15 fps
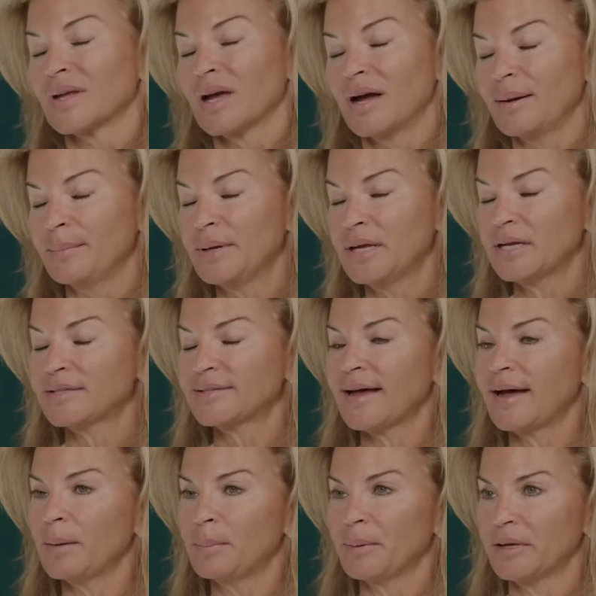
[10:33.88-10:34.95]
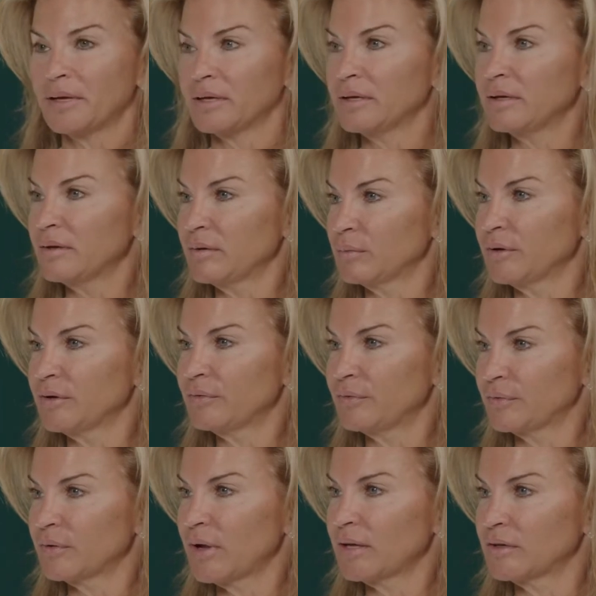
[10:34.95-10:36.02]
I mean, it's happened.
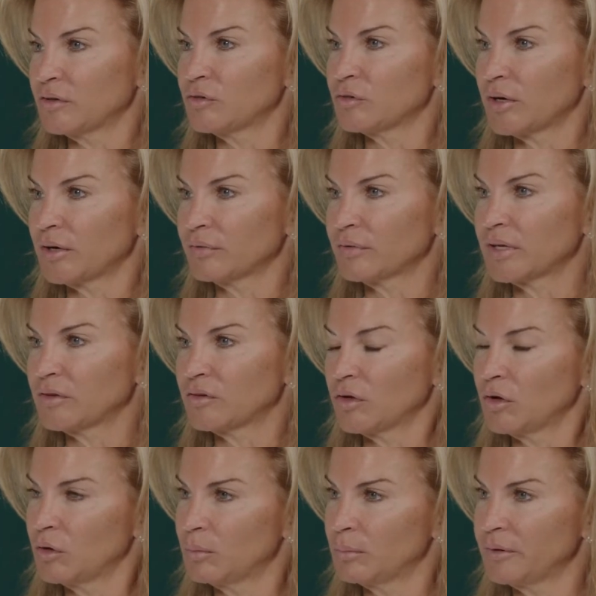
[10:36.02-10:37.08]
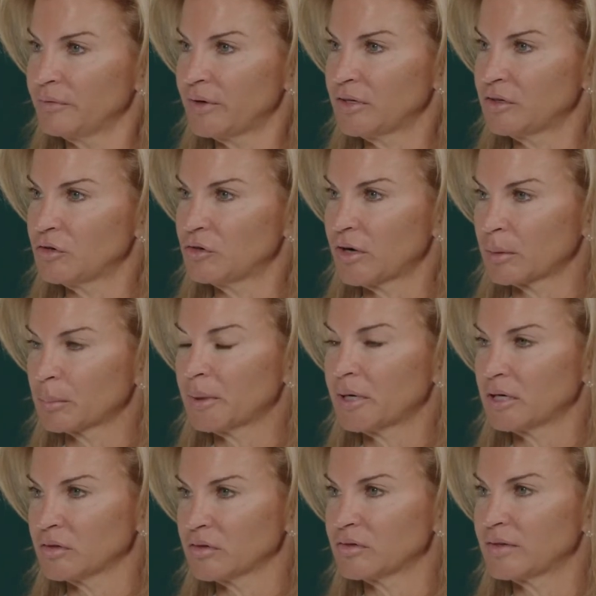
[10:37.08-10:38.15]
We've had to drive kids home. We've had to track
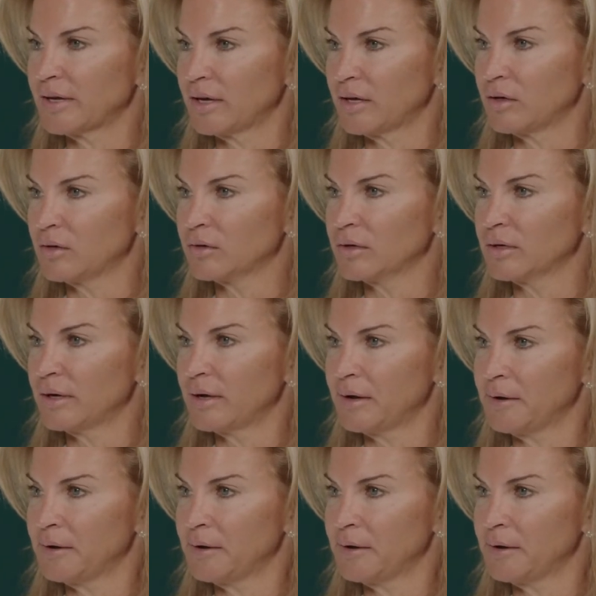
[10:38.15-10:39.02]
parents down.